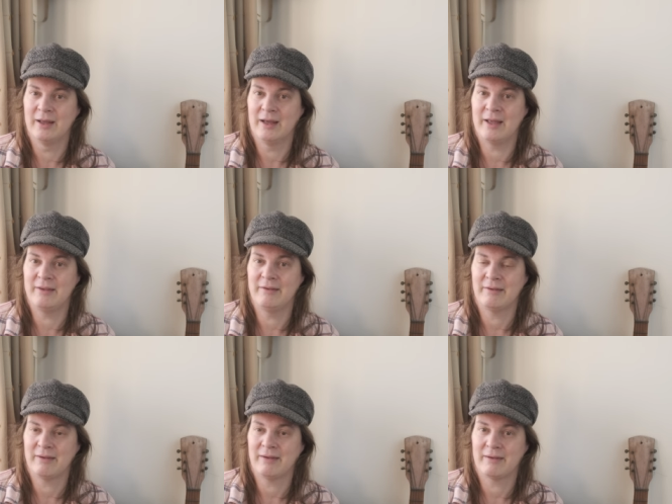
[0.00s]
And
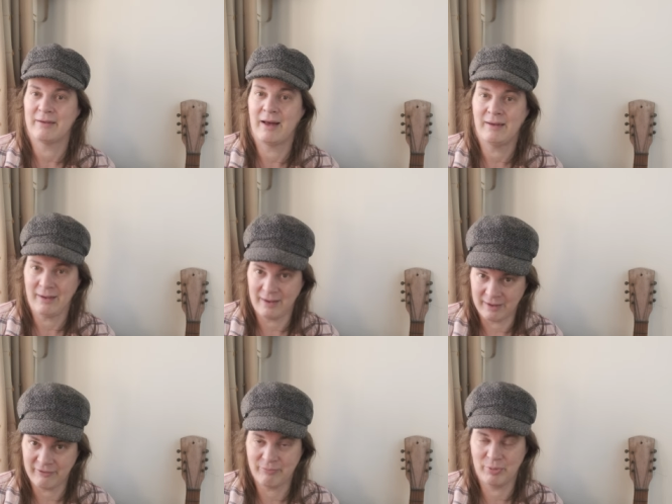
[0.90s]
I
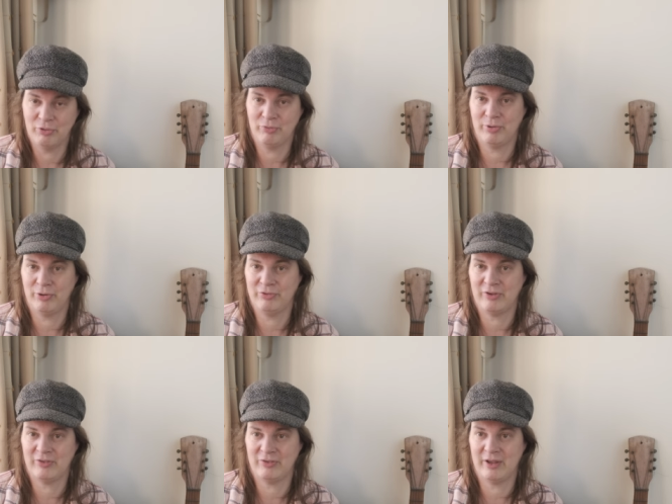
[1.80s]
have
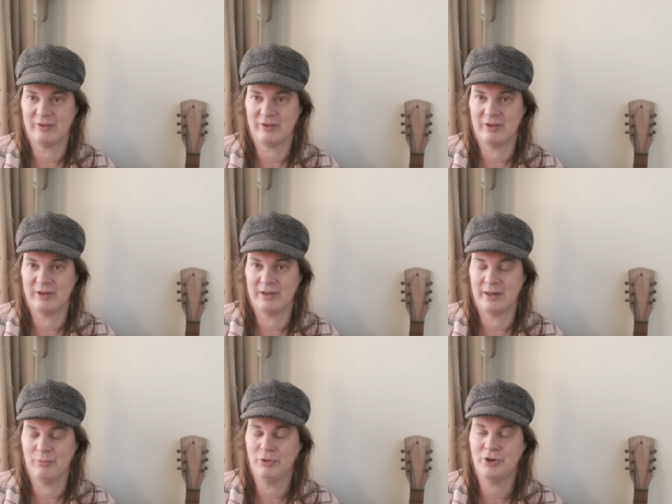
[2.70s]
post-processed it, and
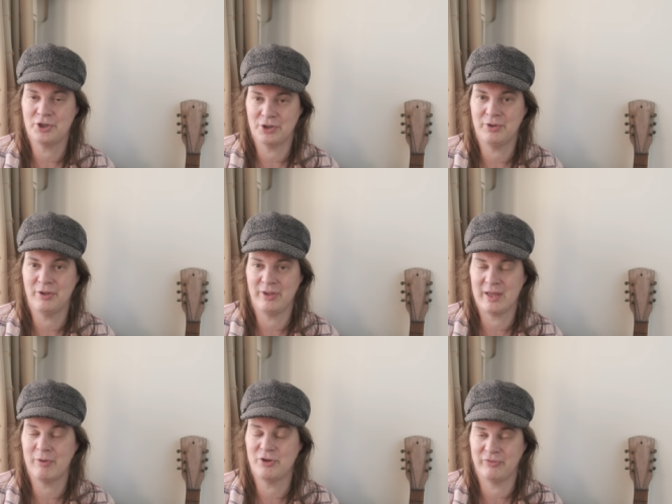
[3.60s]
I'm going to show you the
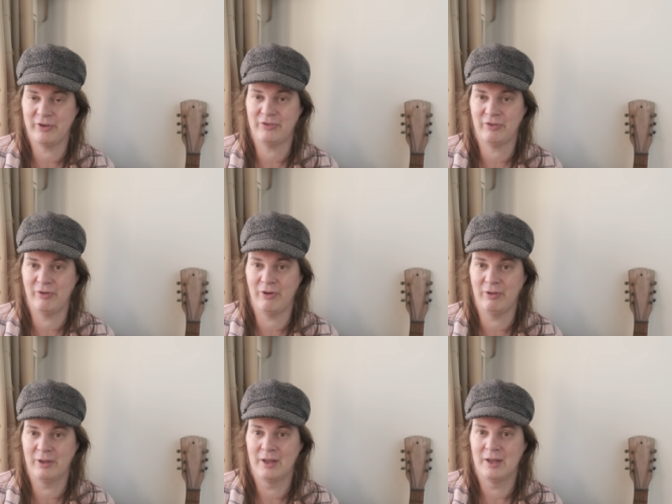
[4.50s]
image first of
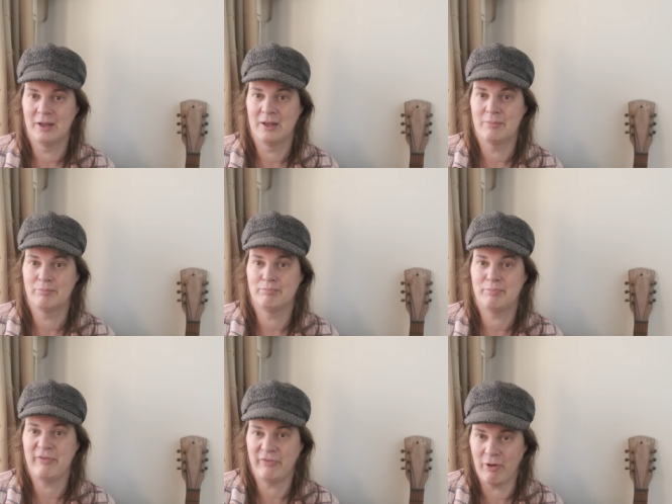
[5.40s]
all
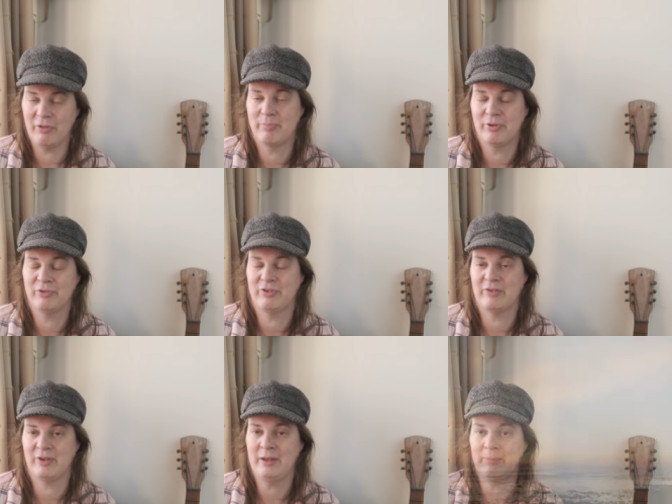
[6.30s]
before the
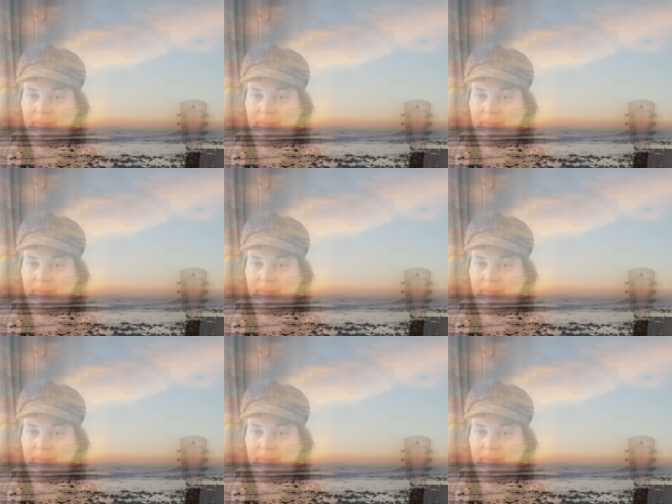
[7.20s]
processing.